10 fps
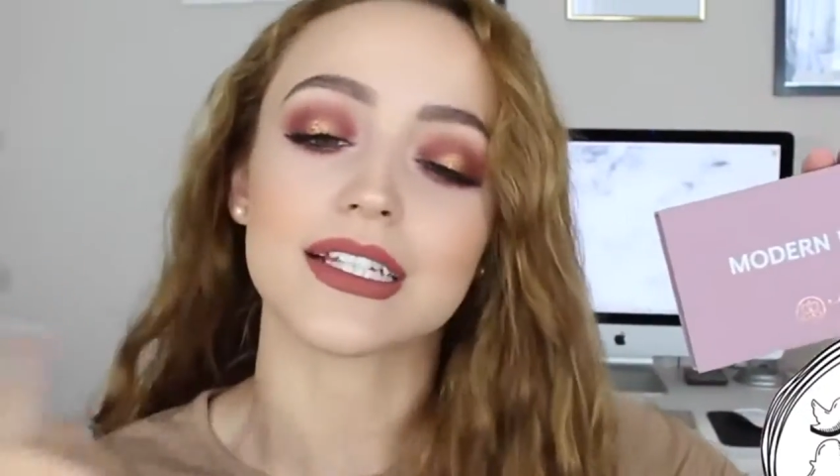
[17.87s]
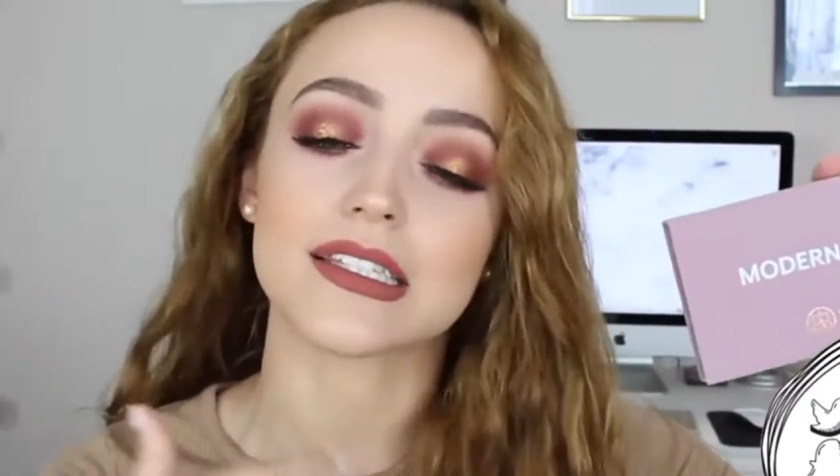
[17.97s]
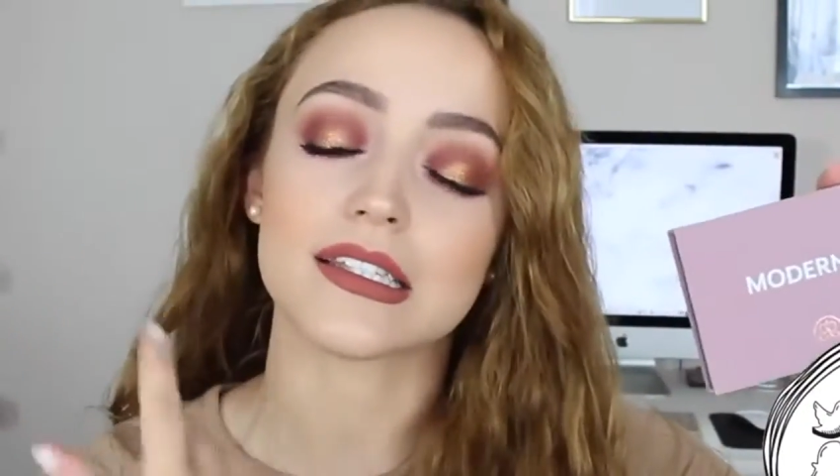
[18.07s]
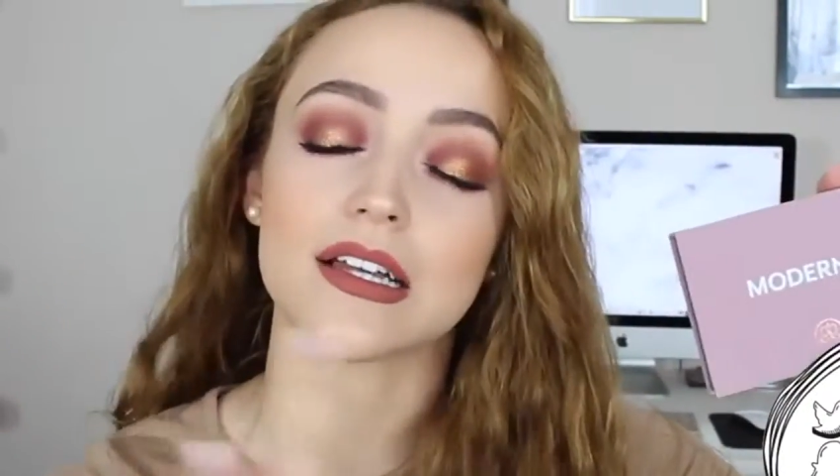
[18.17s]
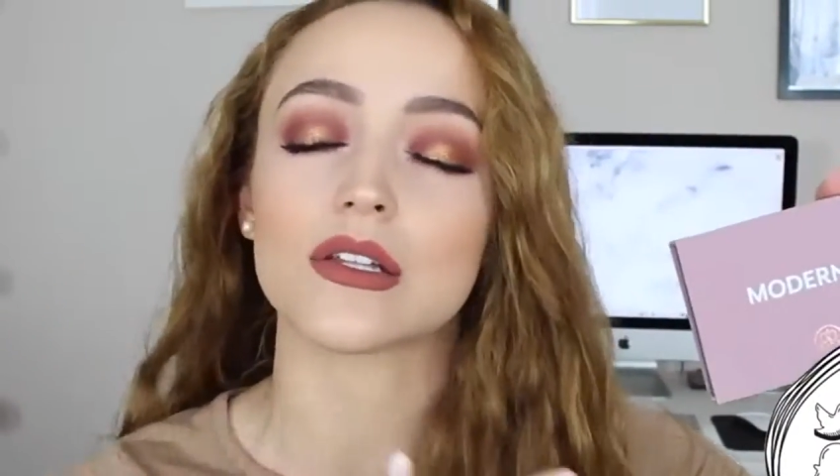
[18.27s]

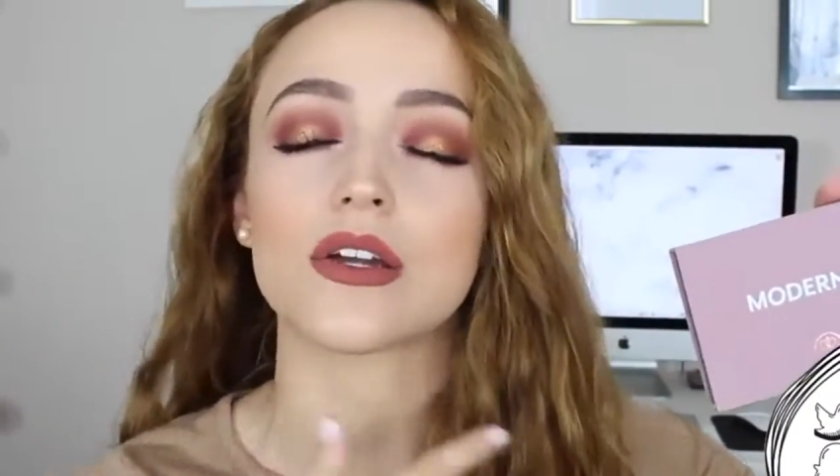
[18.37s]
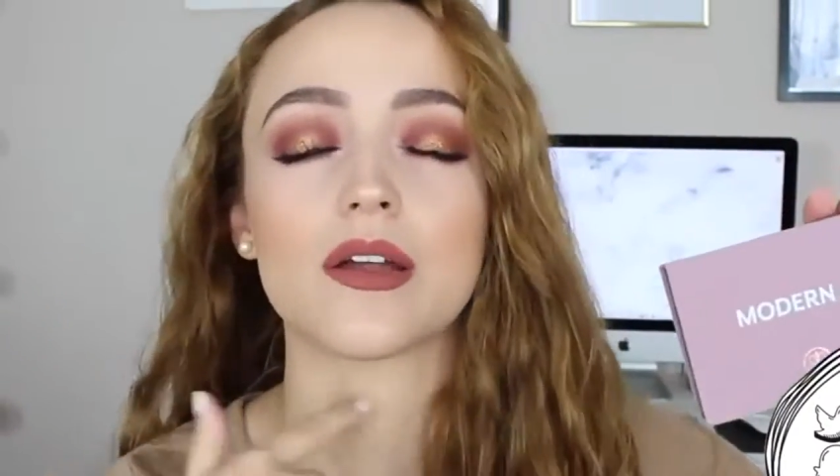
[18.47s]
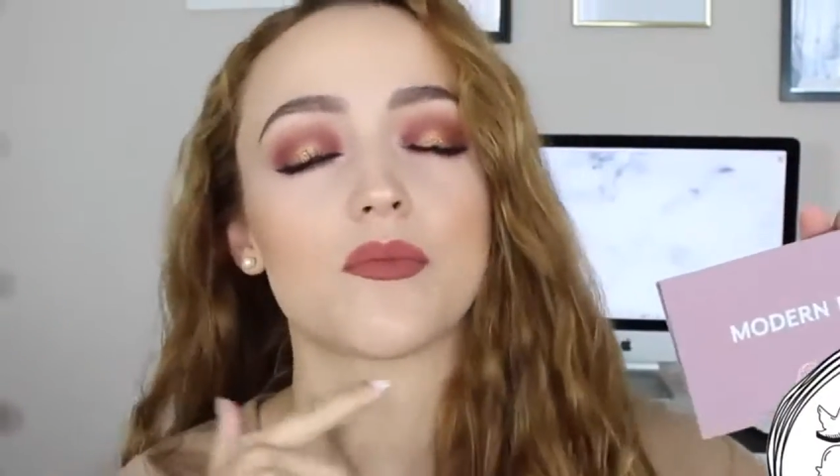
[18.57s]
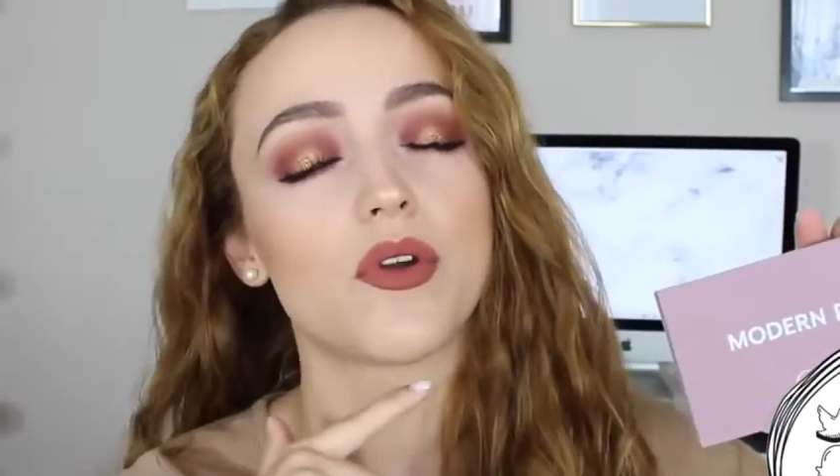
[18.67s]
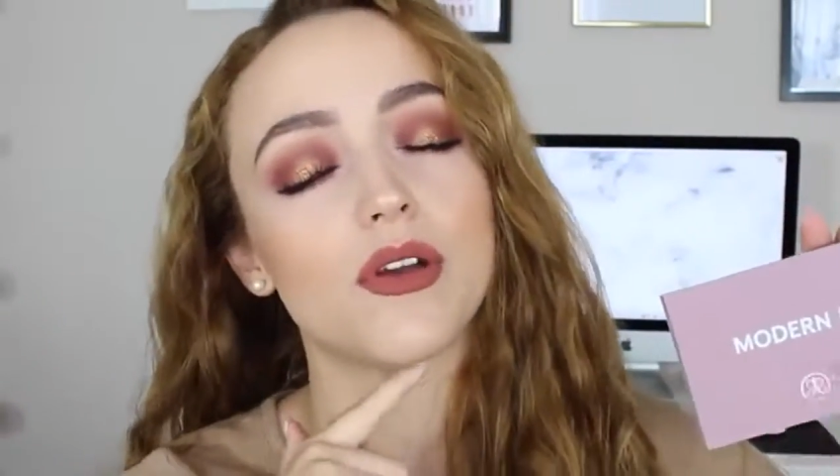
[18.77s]
It's the look
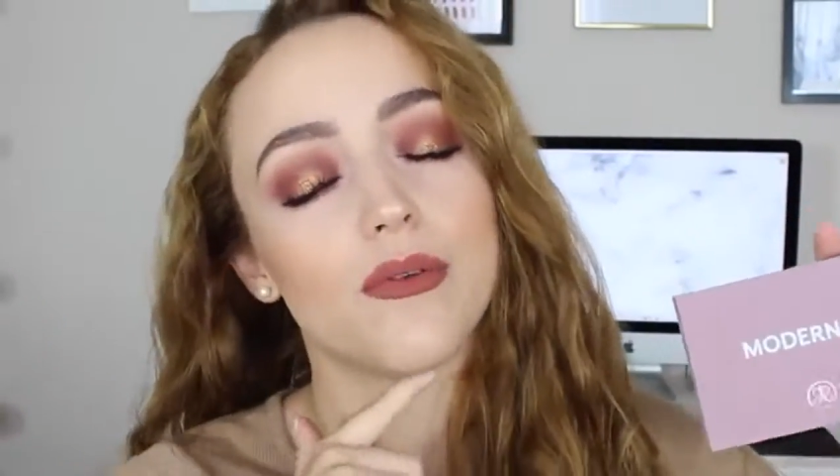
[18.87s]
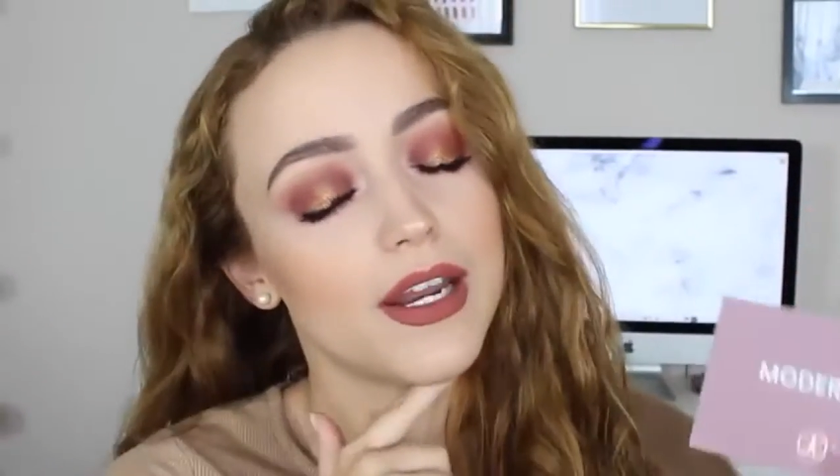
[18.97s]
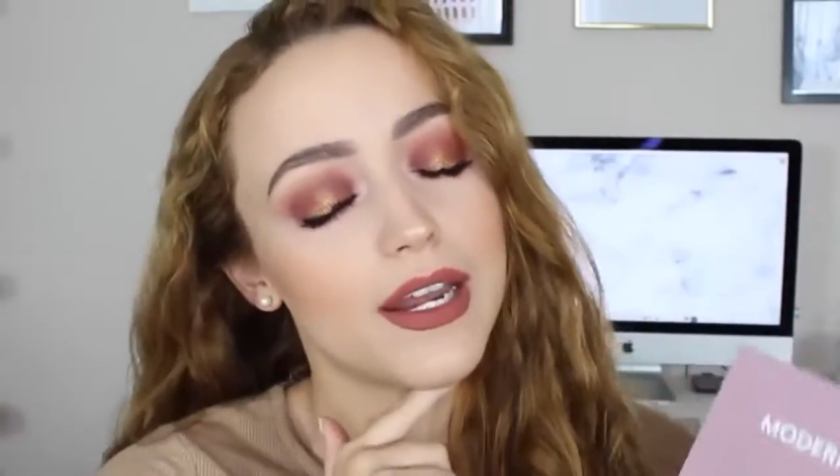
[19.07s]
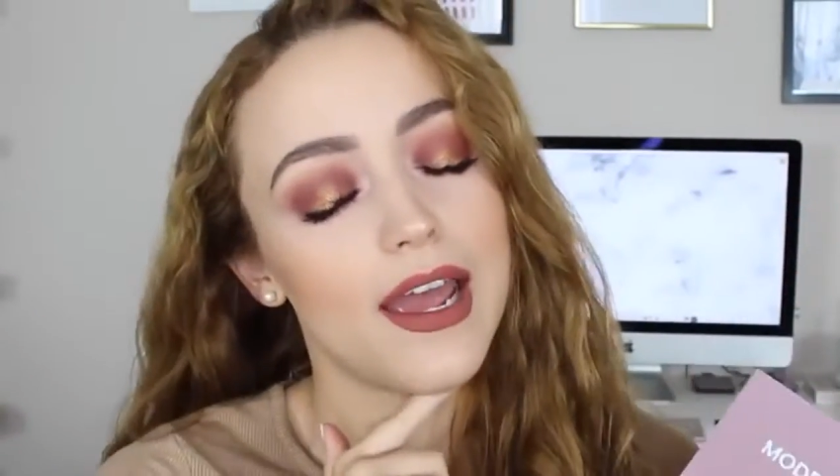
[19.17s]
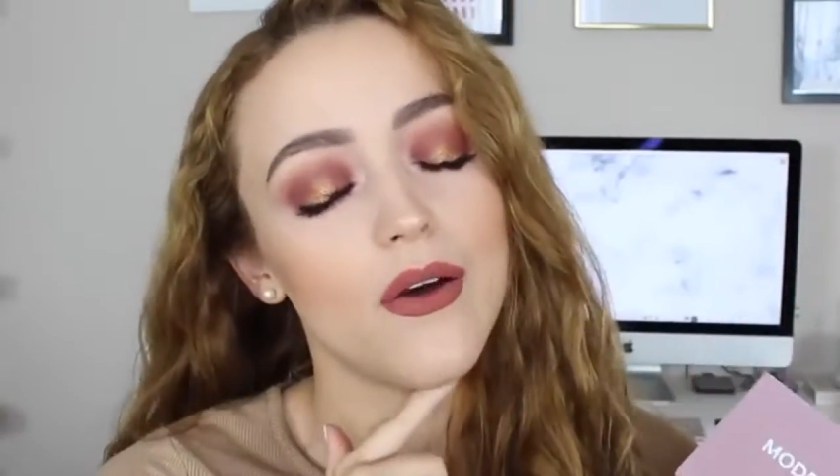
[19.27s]
I'm wearing
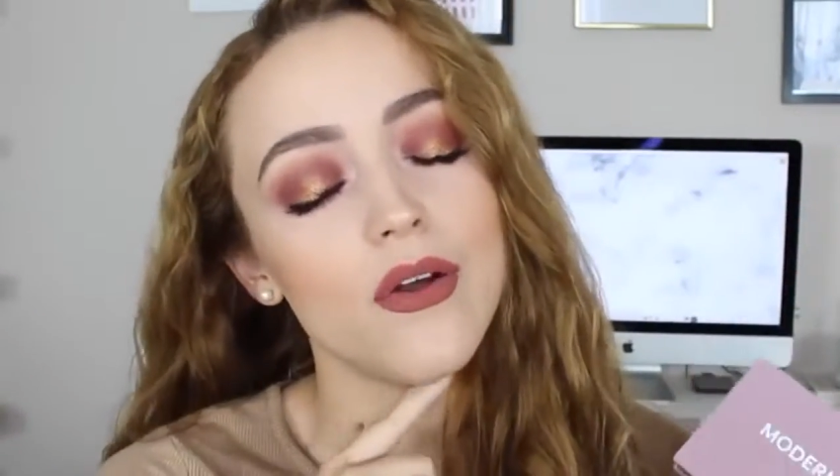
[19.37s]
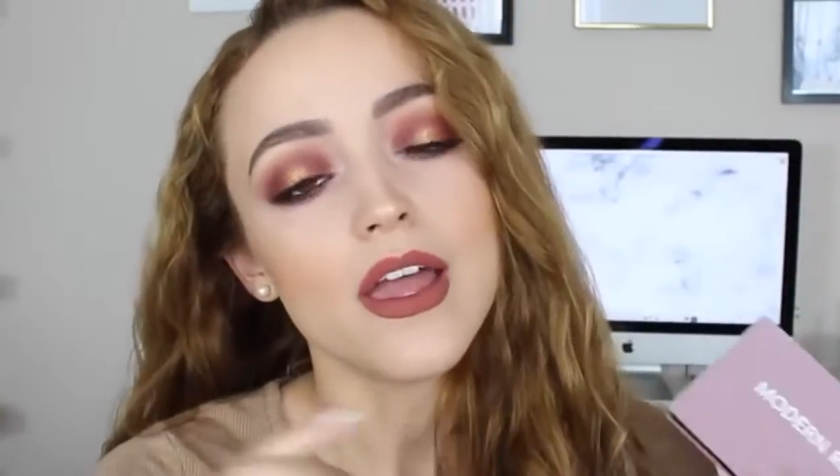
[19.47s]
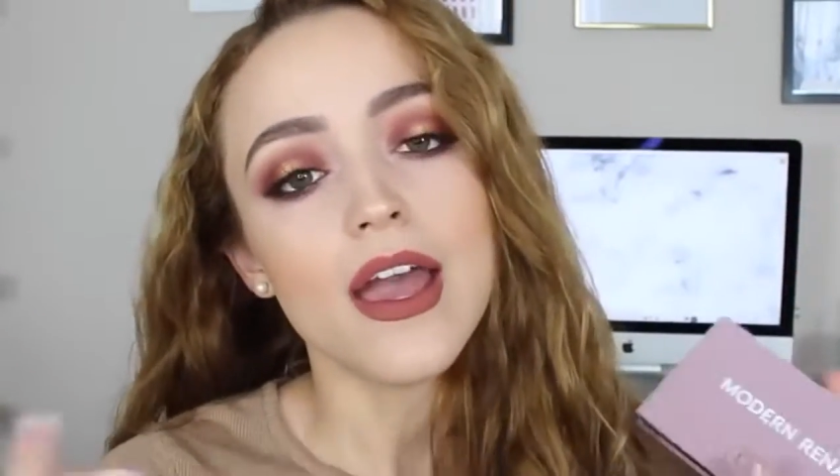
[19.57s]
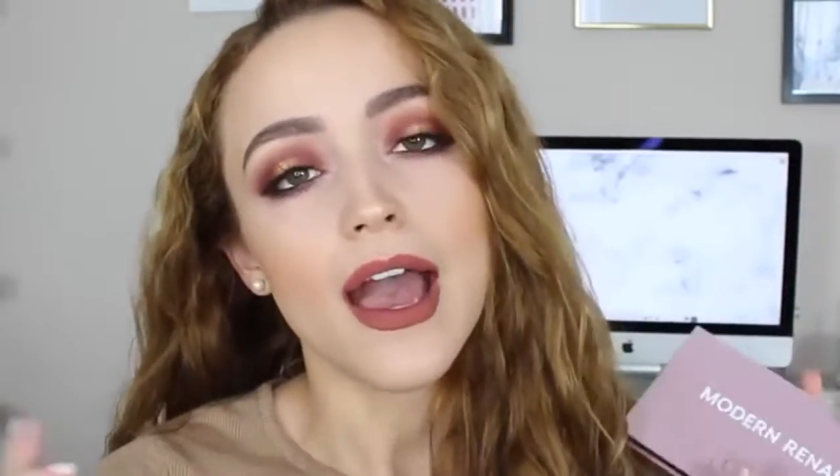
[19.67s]
right now.